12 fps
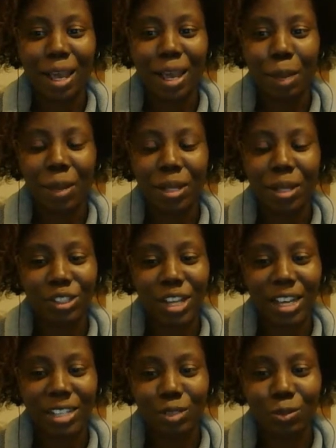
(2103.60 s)
I
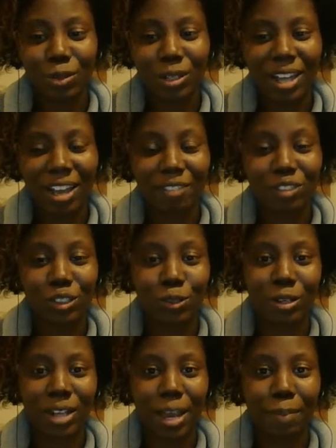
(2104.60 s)
apologize. We're going to have
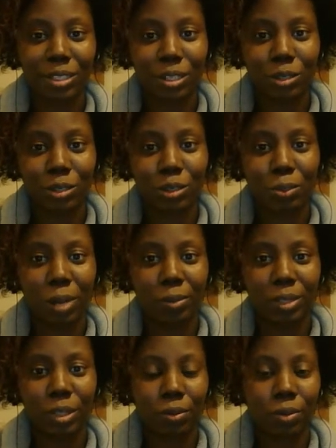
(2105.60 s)
short episodes
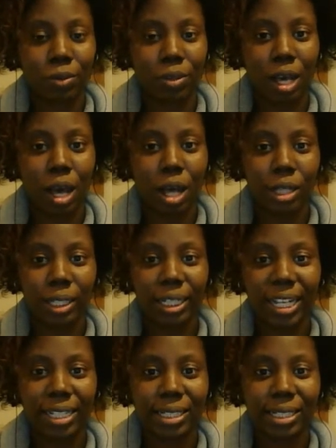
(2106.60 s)
probably through the
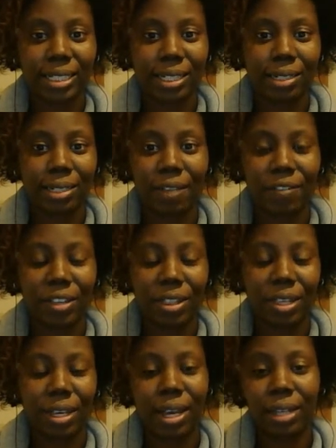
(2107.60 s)
holidays until
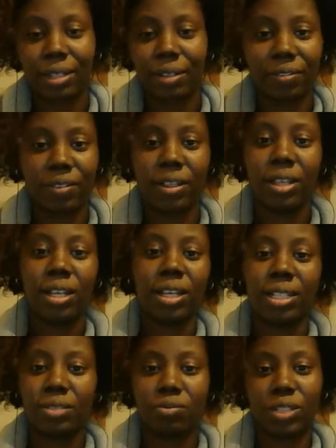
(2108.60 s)
everything kind of
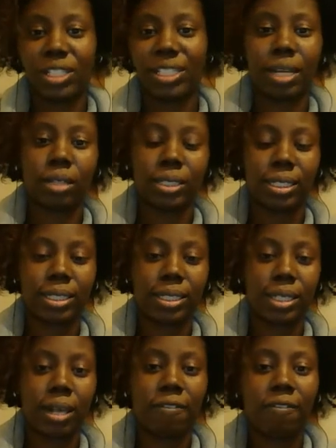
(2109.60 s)
resettles
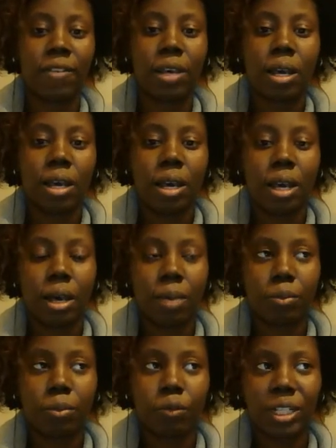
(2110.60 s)
itself.
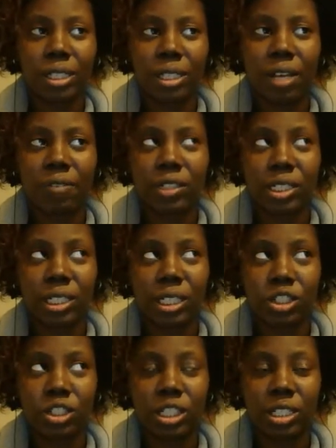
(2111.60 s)
Rediscovered
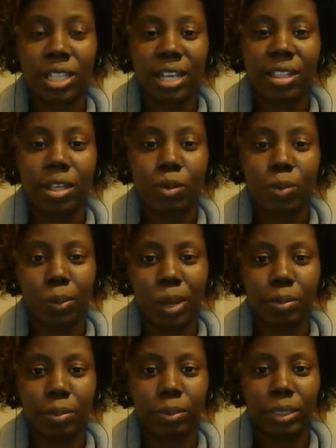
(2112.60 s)
Stitches, I think, will
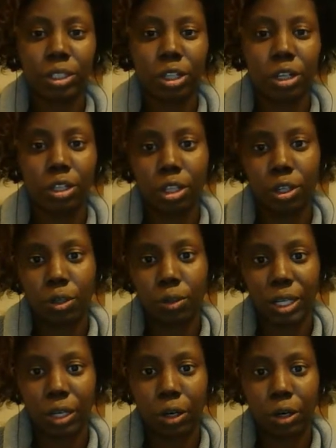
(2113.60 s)
probably start in the new
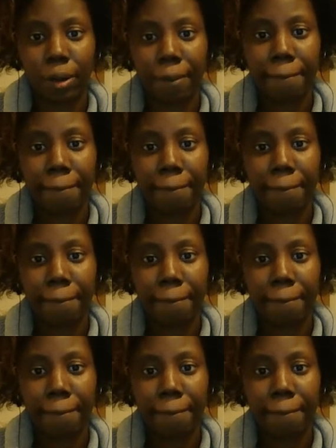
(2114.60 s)
year.